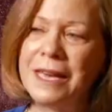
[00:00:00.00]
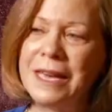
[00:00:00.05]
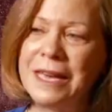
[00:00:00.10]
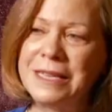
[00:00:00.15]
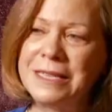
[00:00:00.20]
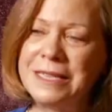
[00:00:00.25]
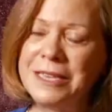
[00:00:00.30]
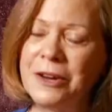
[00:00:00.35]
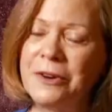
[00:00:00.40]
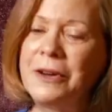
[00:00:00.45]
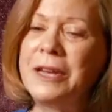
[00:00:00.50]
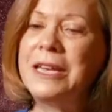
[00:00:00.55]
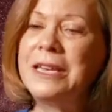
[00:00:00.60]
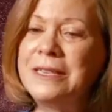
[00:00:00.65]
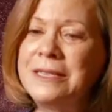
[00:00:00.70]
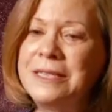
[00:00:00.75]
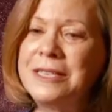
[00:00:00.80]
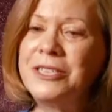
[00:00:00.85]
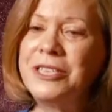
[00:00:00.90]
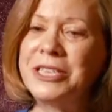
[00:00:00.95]
And so
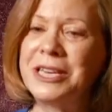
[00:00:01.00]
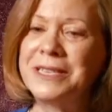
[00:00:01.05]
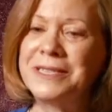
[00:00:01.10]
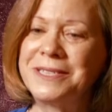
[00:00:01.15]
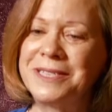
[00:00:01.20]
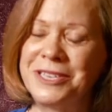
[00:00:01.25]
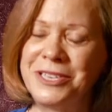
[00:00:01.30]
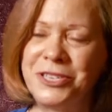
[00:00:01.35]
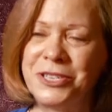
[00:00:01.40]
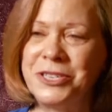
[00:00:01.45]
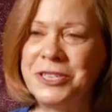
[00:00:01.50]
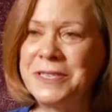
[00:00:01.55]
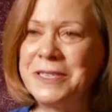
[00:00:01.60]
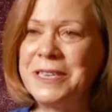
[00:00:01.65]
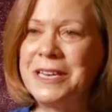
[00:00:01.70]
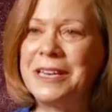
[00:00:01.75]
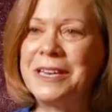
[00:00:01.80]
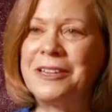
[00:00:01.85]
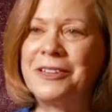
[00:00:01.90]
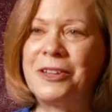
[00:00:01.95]
he suggested you just
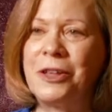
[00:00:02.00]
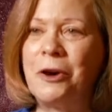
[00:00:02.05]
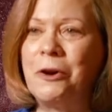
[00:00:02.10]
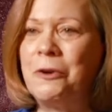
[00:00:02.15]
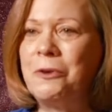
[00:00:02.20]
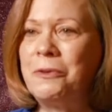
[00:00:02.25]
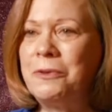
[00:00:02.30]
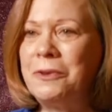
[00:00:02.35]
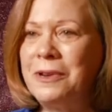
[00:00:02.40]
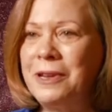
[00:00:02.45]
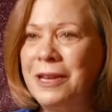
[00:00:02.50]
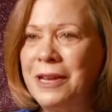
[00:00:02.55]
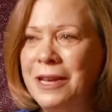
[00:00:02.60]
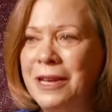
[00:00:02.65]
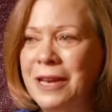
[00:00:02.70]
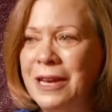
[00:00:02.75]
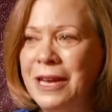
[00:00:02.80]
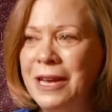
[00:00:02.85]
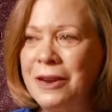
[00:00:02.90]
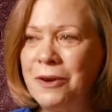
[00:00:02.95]
get alone
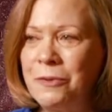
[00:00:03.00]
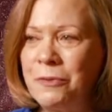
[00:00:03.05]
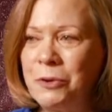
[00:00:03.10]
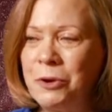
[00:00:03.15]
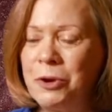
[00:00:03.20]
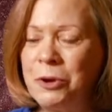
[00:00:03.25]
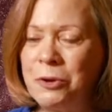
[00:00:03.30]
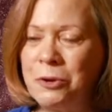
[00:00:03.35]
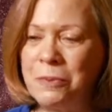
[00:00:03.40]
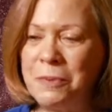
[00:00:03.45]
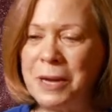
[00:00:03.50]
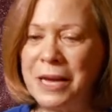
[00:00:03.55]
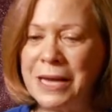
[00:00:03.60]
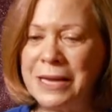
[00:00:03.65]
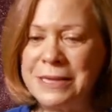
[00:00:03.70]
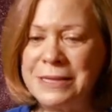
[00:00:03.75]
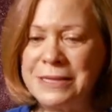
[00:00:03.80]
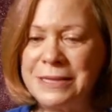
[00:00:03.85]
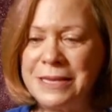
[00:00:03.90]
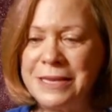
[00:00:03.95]
in a room
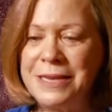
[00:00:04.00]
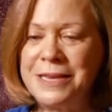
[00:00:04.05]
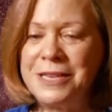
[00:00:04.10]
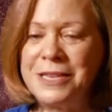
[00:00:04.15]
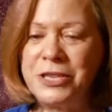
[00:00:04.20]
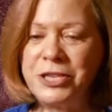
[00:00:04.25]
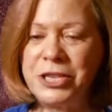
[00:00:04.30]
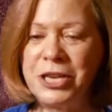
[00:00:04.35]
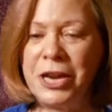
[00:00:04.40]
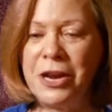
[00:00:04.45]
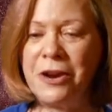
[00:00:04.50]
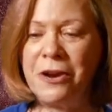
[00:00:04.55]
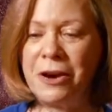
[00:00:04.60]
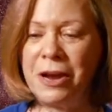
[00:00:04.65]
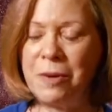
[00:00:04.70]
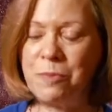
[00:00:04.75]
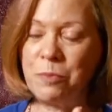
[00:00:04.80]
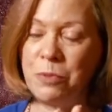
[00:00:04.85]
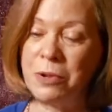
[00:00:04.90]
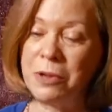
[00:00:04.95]
and sit in a chair
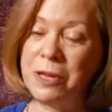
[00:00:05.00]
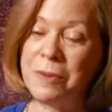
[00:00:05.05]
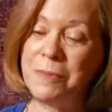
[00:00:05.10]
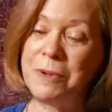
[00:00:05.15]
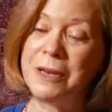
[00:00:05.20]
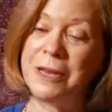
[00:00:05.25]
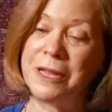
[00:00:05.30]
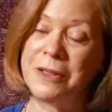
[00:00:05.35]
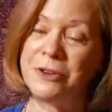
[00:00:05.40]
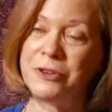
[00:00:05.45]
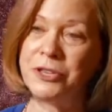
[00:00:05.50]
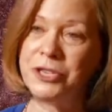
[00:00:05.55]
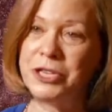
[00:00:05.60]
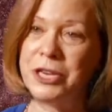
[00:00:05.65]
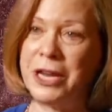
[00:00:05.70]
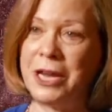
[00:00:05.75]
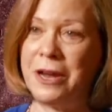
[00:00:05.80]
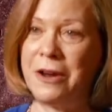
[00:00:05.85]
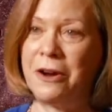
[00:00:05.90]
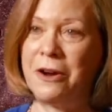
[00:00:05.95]
and pull up another
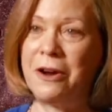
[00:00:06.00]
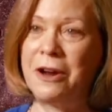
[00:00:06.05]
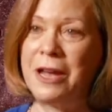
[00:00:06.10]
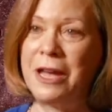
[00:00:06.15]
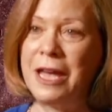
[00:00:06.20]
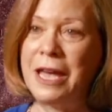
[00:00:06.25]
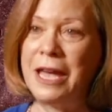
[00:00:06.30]
chair